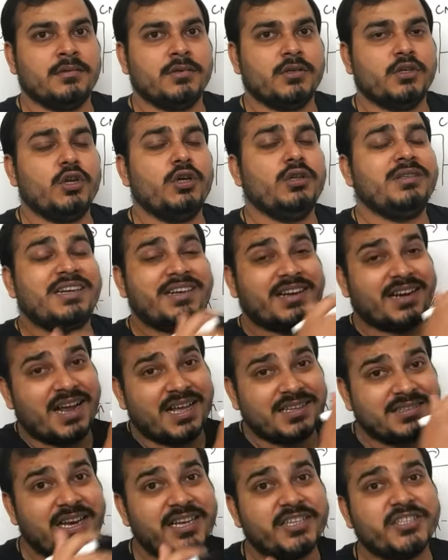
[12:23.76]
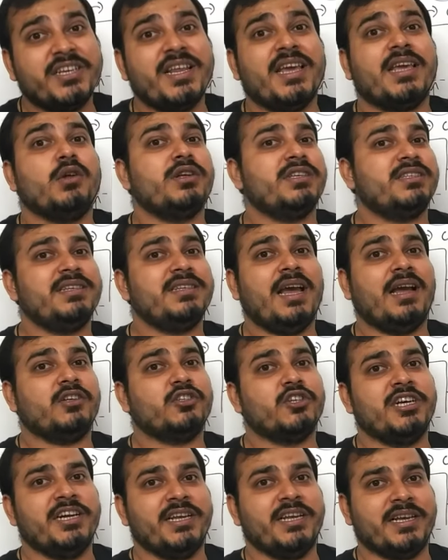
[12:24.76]
you know the translation accuracy
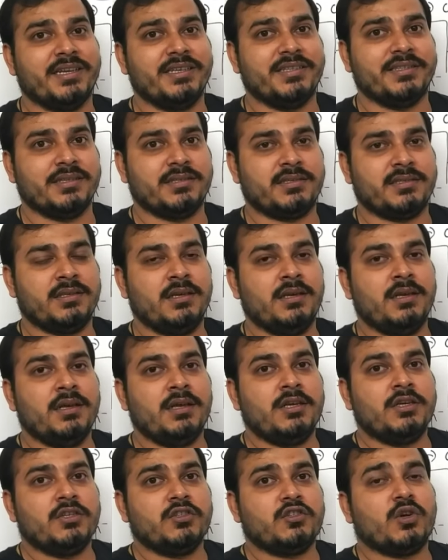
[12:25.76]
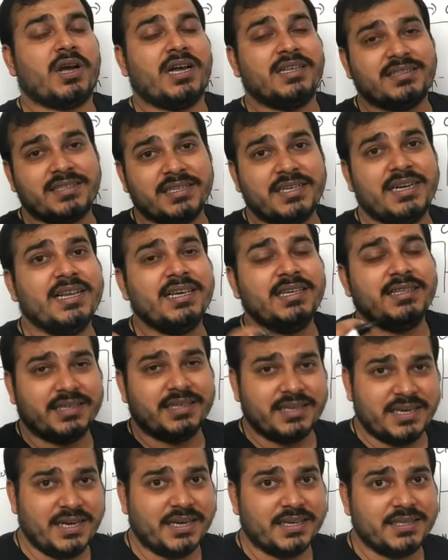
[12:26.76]
actually decreases so considering
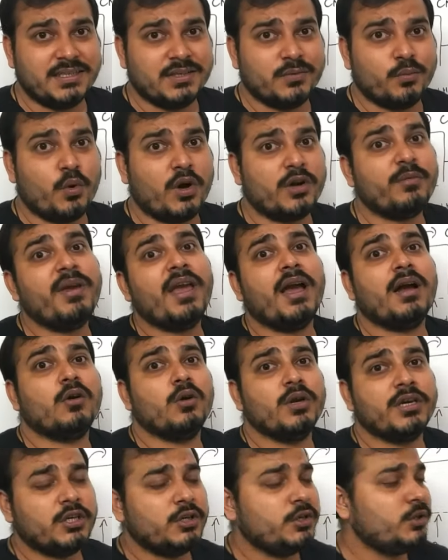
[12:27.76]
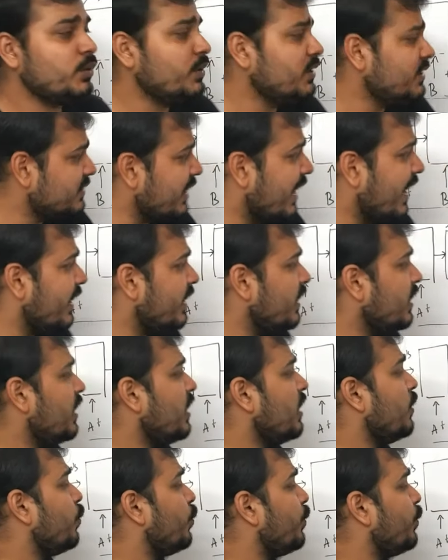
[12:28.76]
this what we are going to do is that
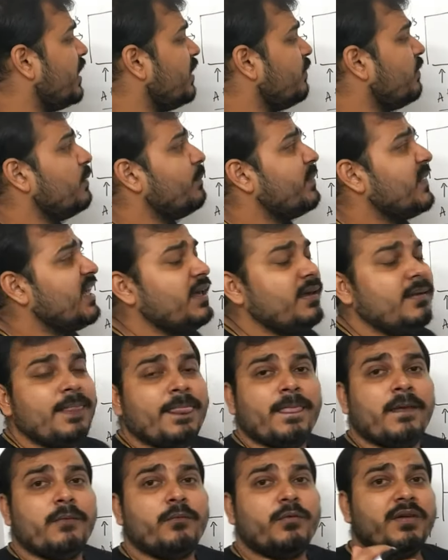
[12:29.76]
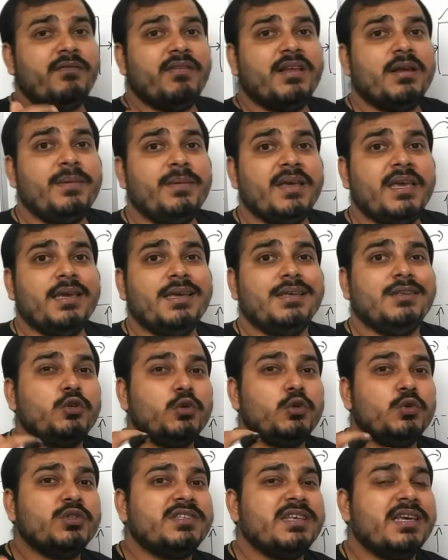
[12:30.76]
we will be we will be
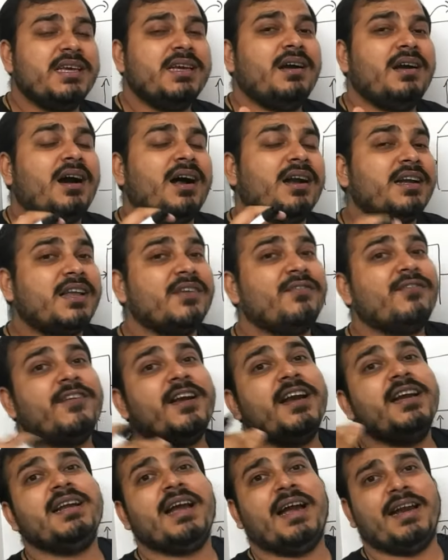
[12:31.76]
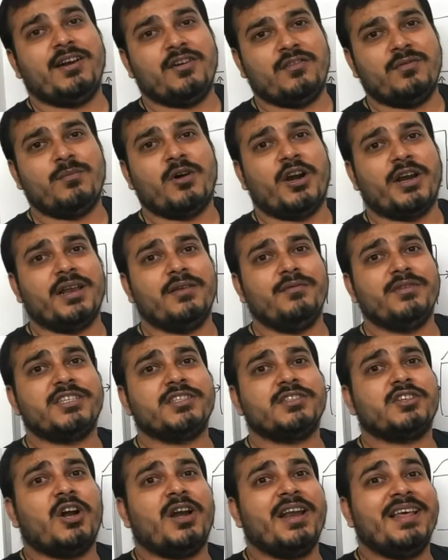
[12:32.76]
using a different kind of model which
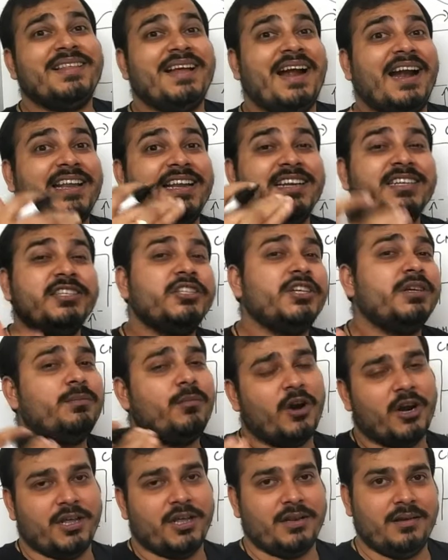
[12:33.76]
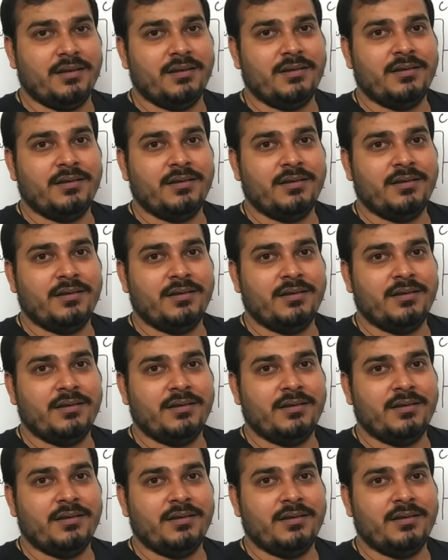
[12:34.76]
is called as attention model